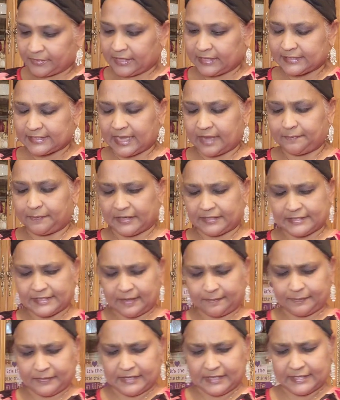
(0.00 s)
is I picked
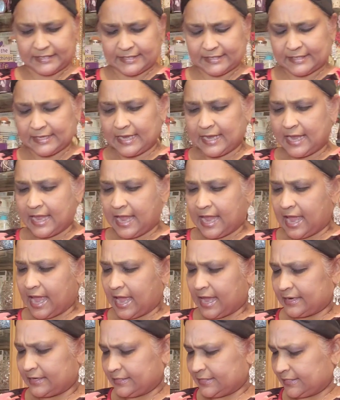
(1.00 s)
up this.
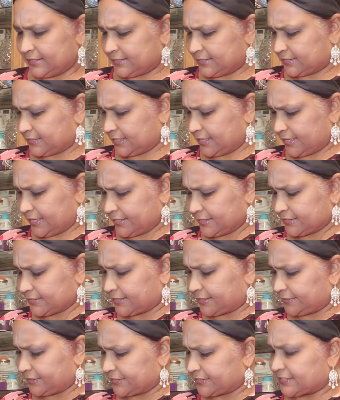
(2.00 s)
And this
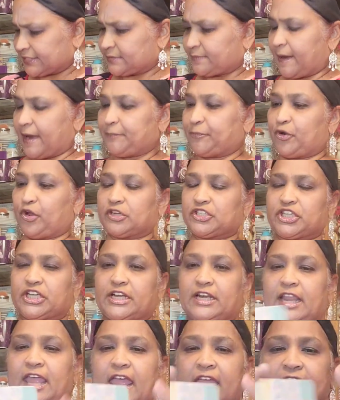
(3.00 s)
says, this is by
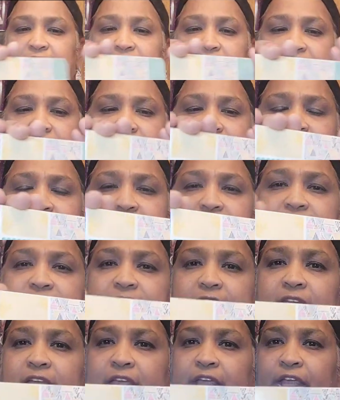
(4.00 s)
Project Life. It says,
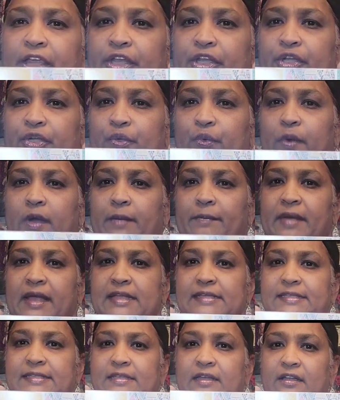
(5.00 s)
you are
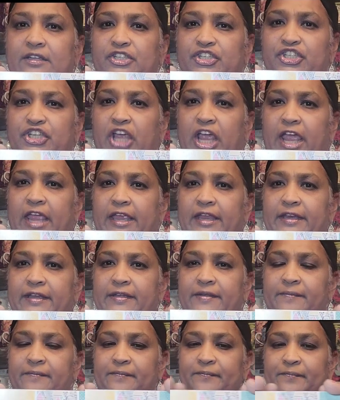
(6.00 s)
my
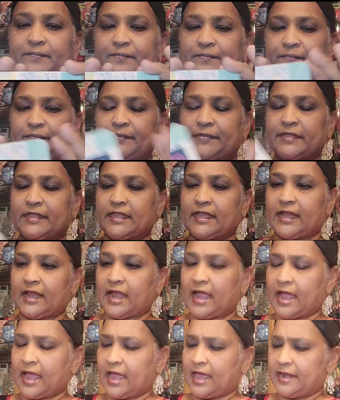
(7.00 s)
sunshine.
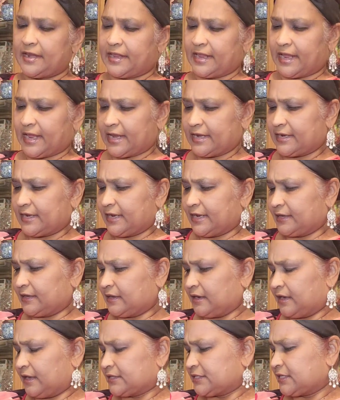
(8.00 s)
And then it
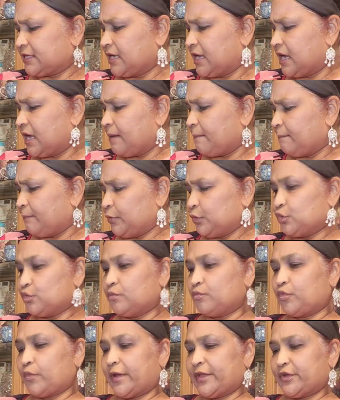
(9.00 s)
got
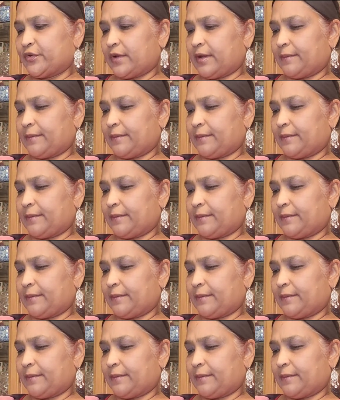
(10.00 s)
bloom where you